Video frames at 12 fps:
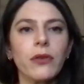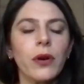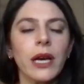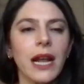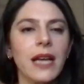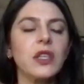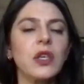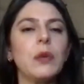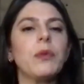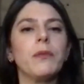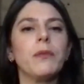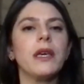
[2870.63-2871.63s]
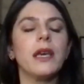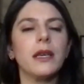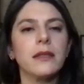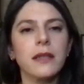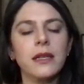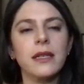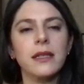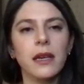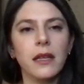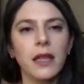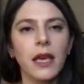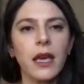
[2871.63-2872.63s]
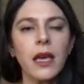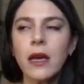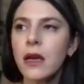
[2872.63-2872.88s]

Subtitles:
through it as a human being, statistically,